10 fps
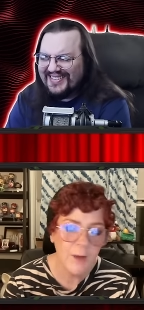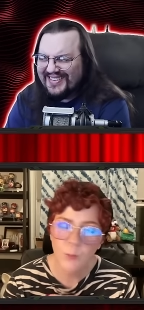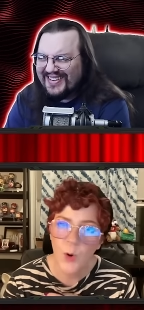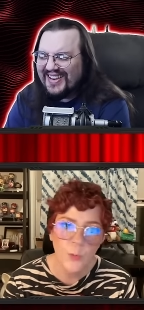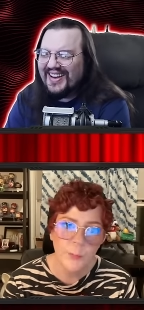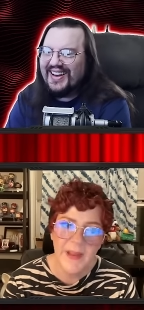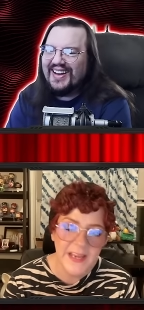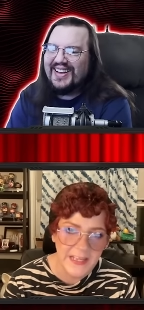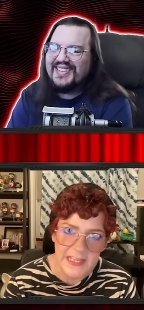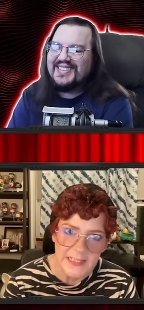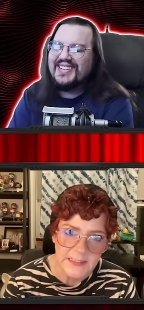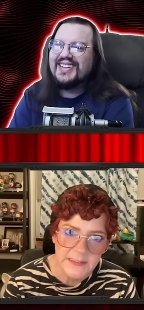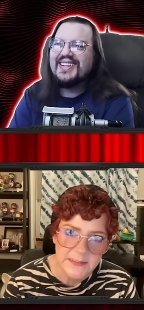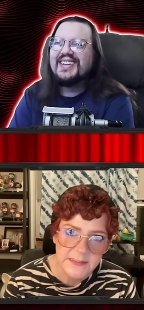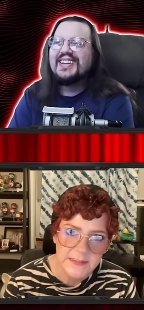Speaker 1: I won't God. make
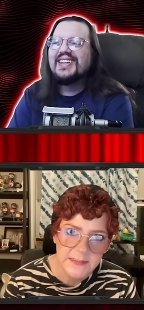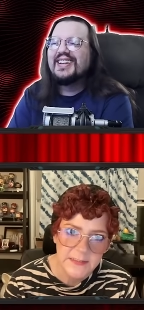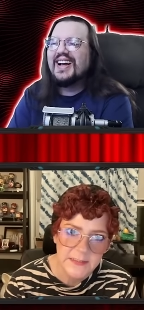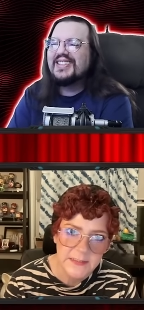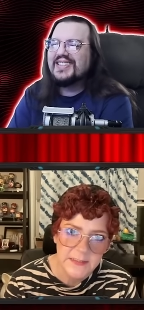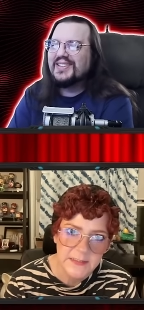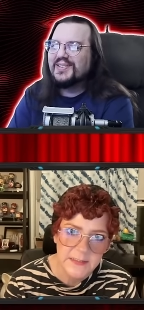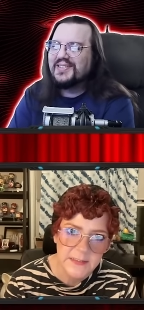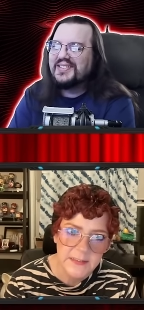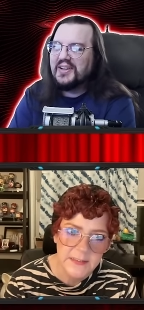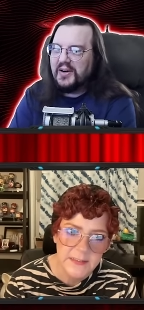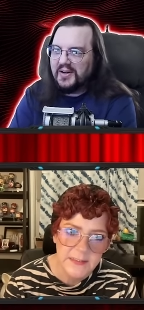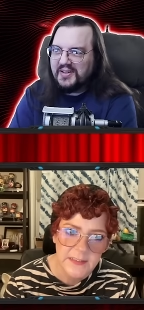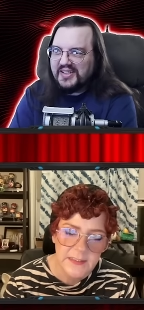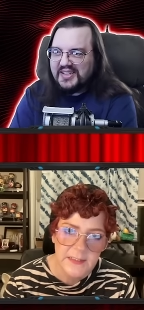it.
Speaker 2: That's a little
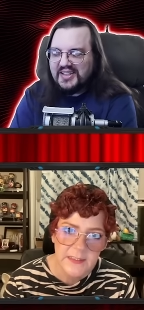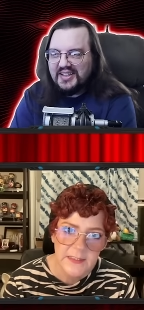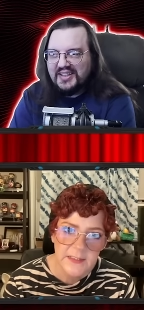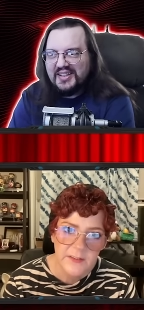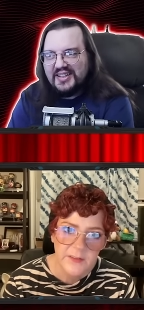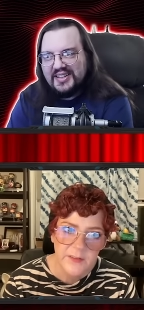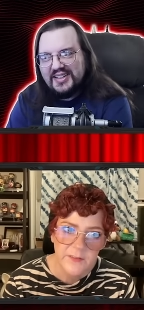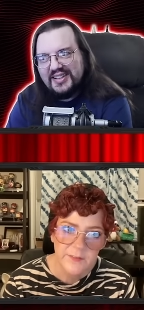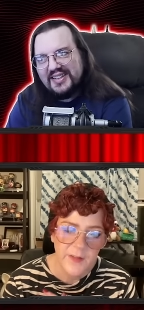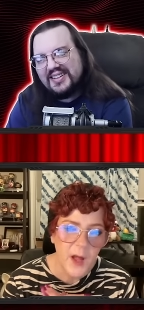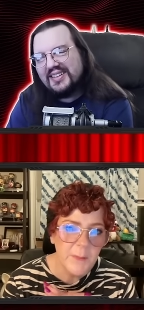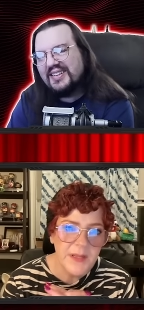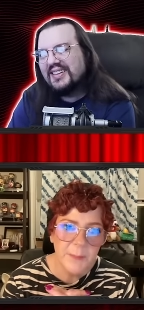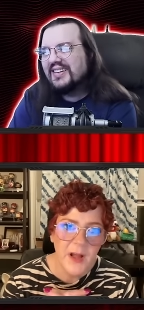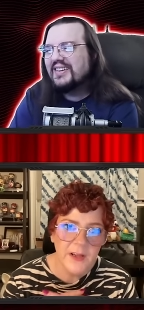dark.
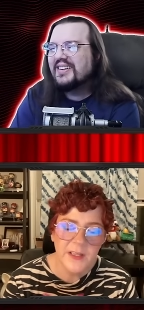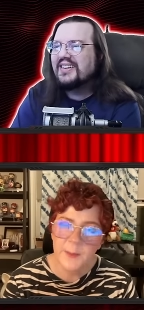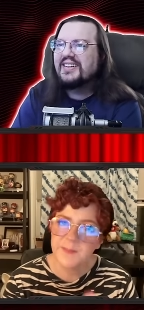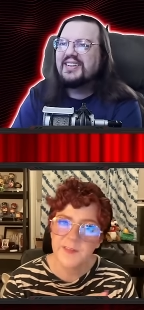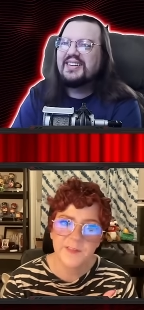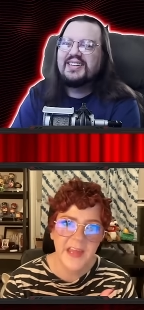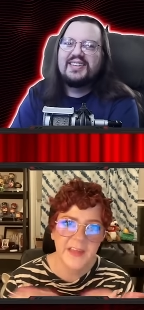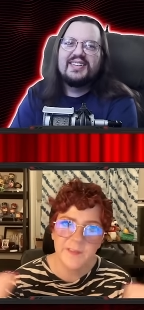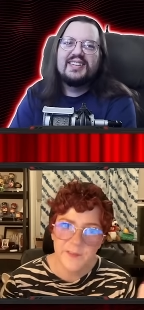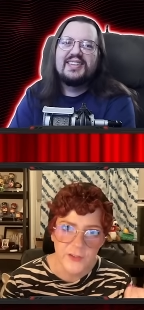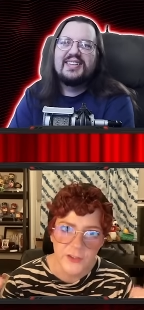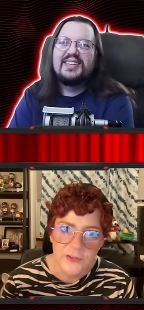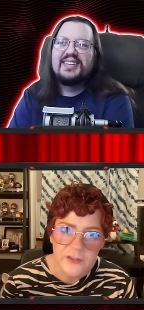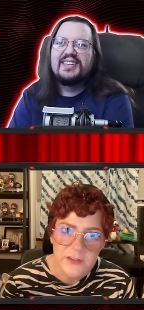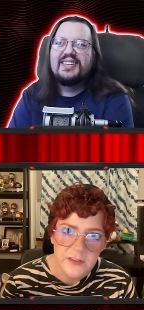
Speaker 1: Zombie apocalypse is
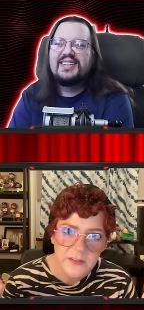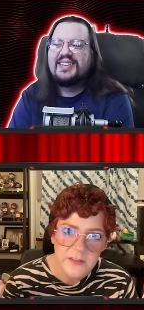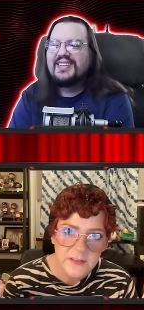canceled.